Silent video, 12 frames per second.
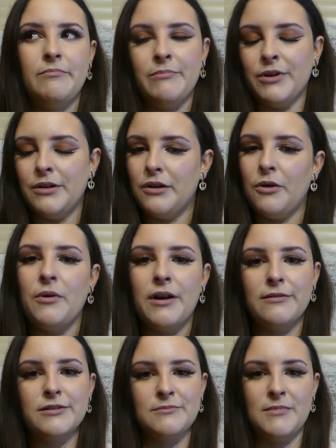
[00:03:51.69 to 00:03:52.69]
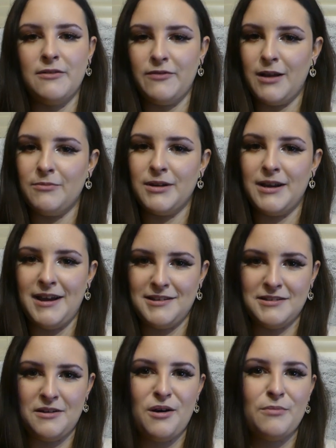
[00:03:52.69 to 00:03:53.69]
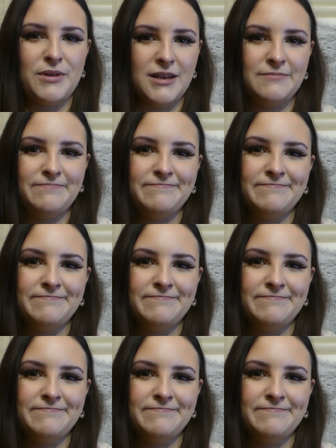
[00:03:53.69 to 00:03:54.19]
but no one else in my family has RP.